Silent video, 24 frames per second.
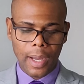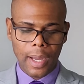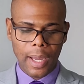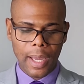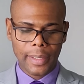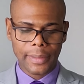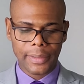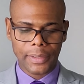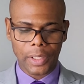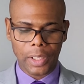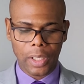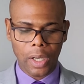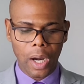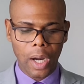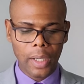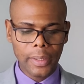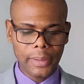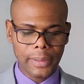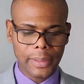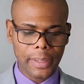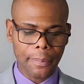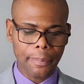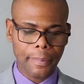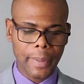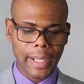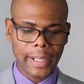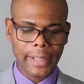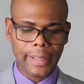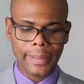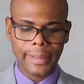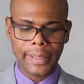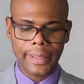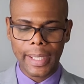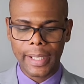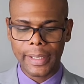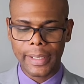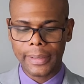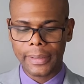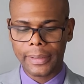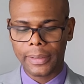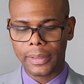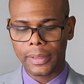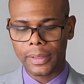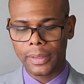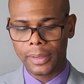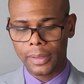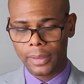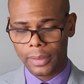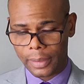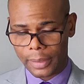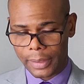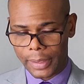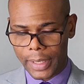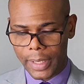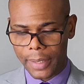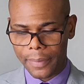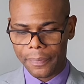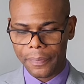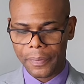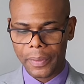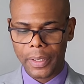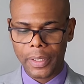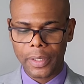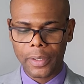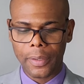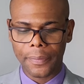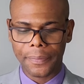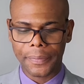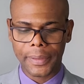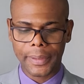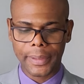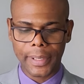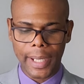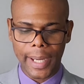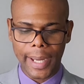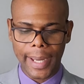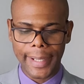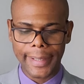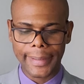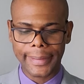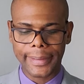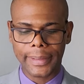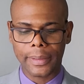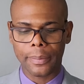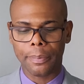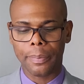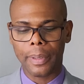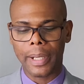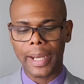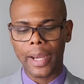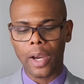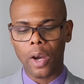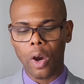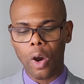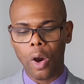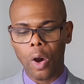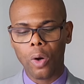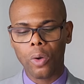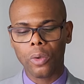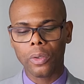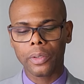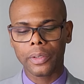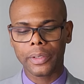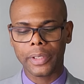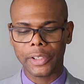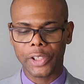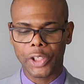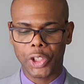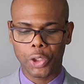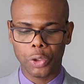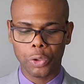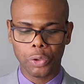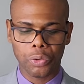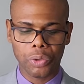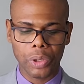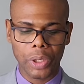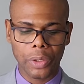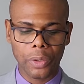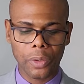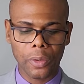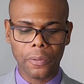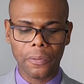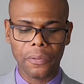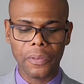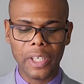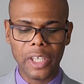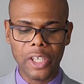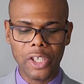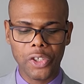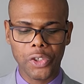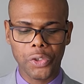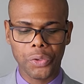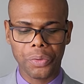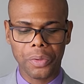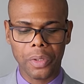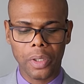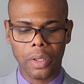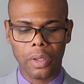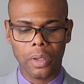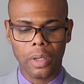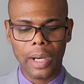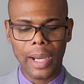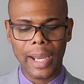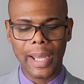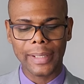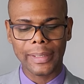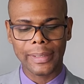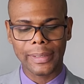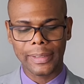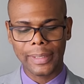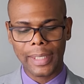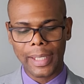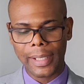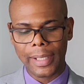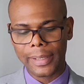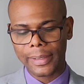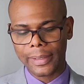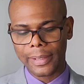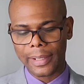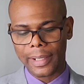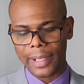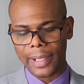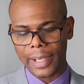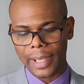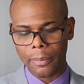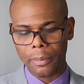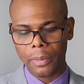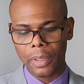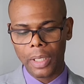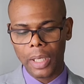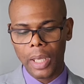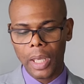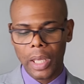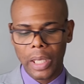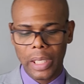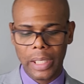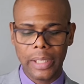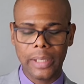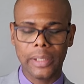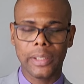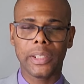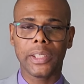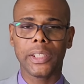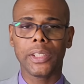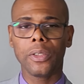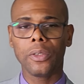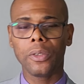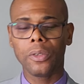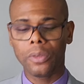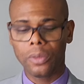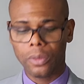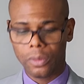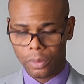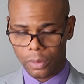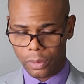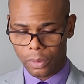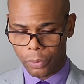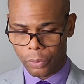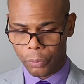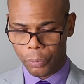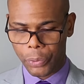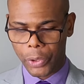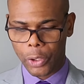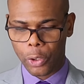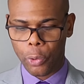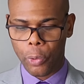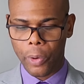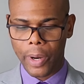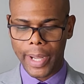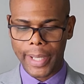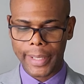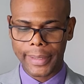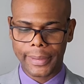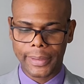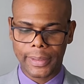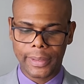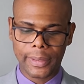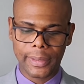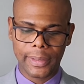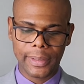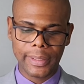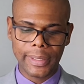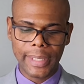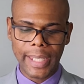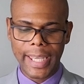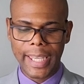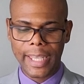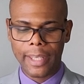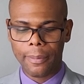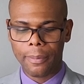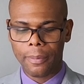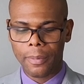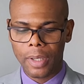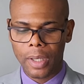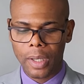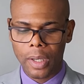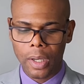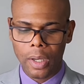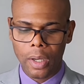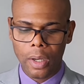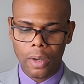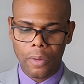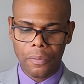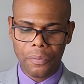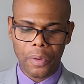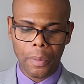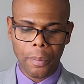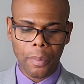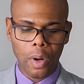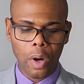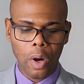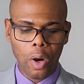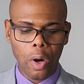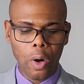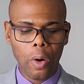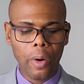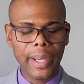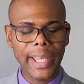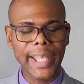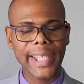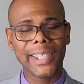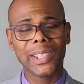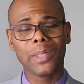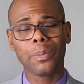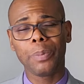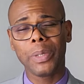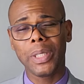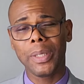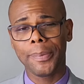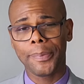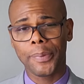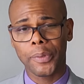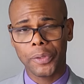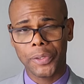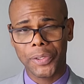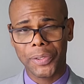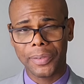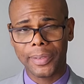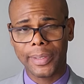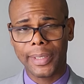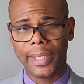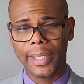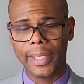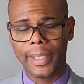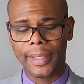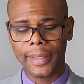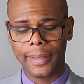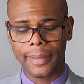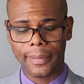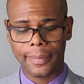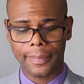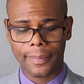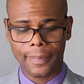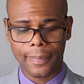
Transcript: As God demanded giving of tithes by all the children of Israel at that time, he still requests same from all his people today.